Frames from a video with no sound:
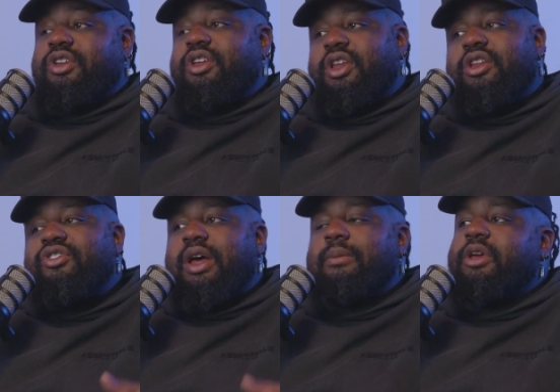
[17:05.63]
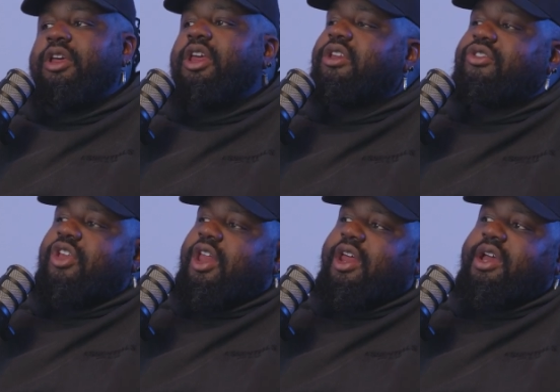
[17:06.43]
And he stopped me, and he's
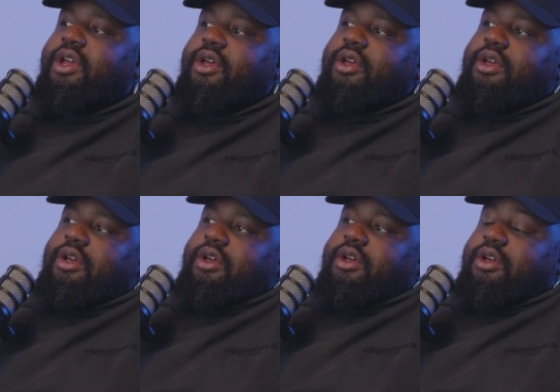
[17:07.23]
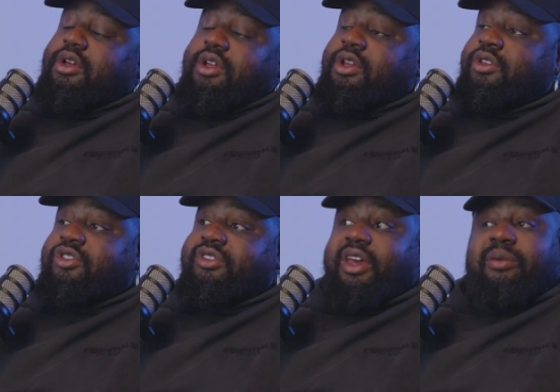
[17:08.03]
like, and he
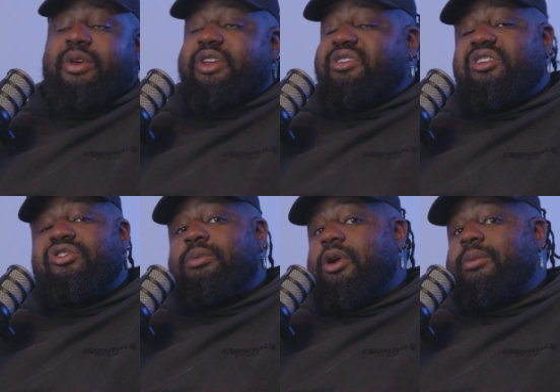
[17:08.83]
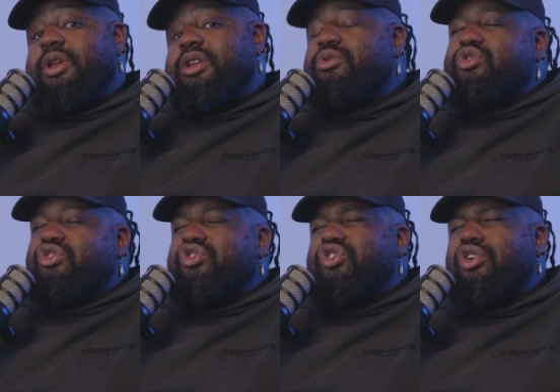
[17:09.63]
just gave me a teaching moment, and it was
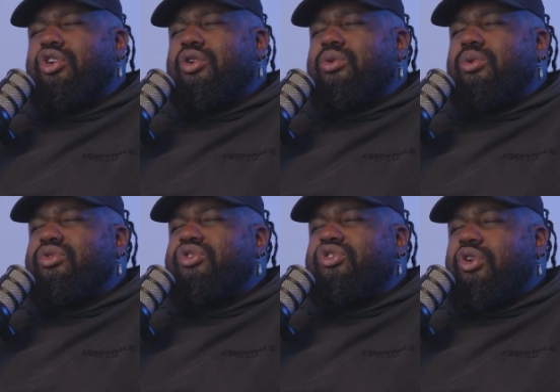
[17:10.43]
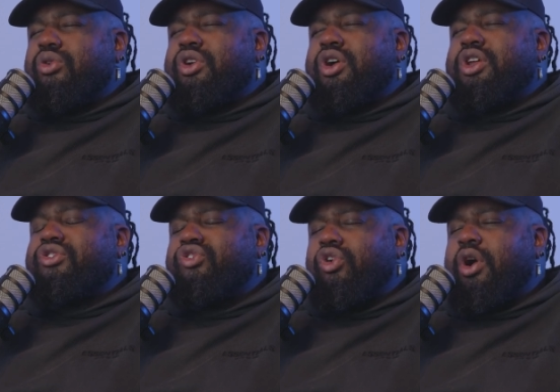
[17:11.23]
so good
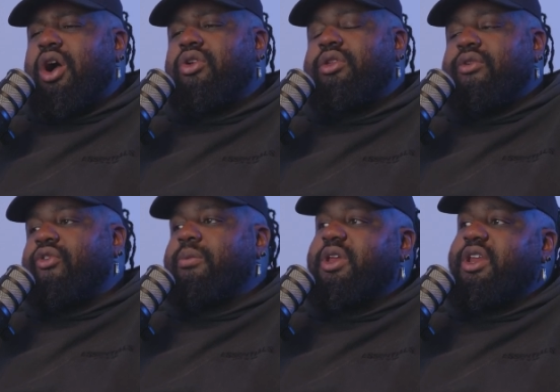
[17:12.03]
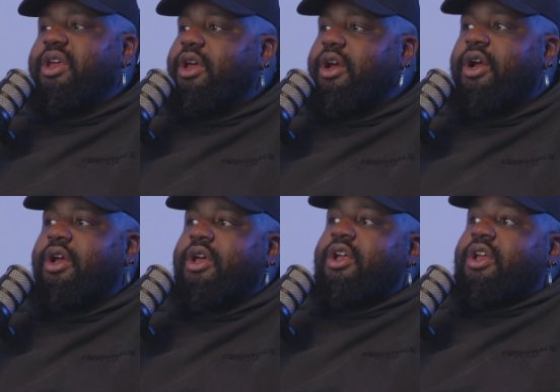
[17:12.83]
and so healthy for me to hear.
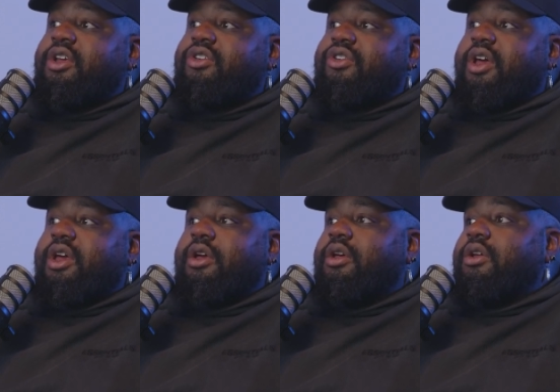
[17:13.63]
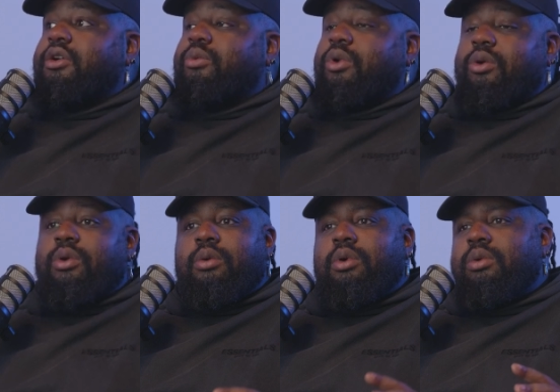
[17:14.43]
He's like,
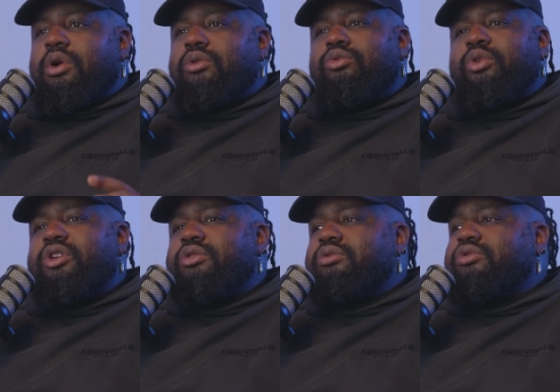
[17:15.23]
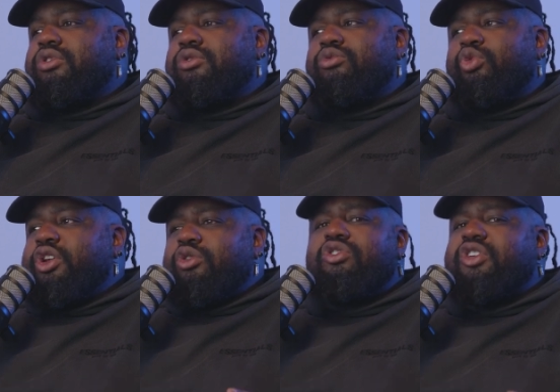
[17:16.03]
whoa, we
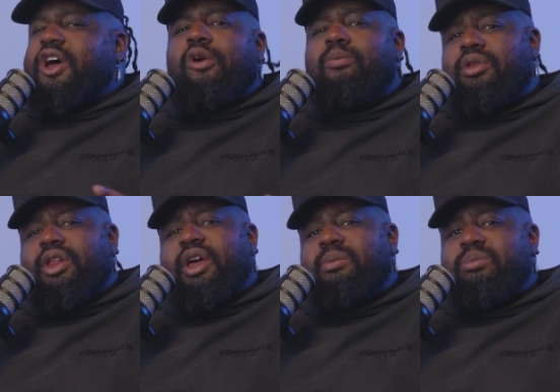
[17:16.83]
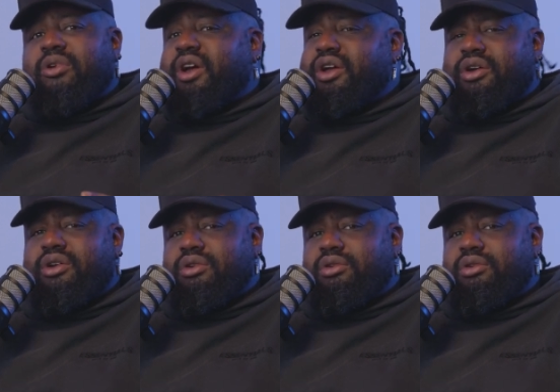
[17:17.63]
don't downplay prayer.